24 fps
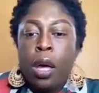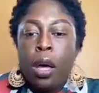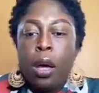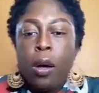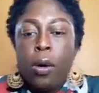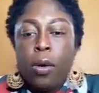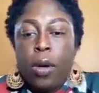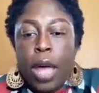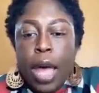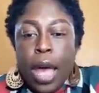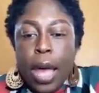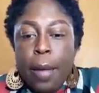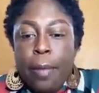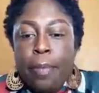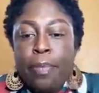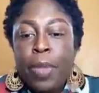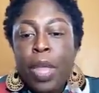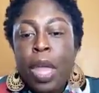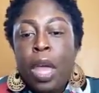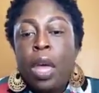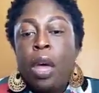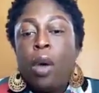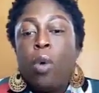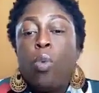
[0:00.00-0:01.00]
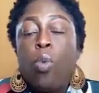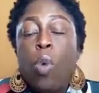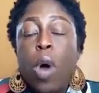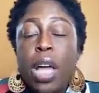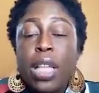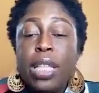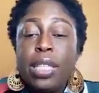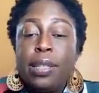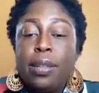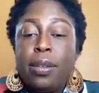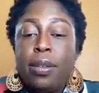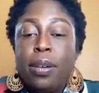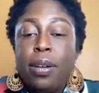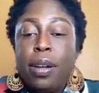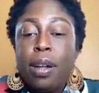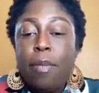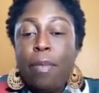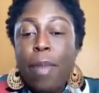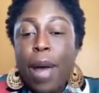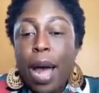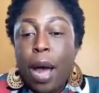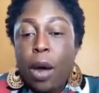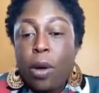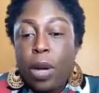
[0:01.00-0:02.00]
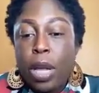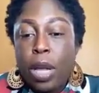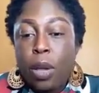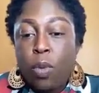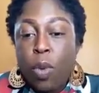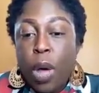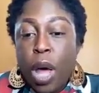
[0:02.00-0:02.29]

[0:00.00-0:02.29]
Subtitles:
Okay, what's good about it?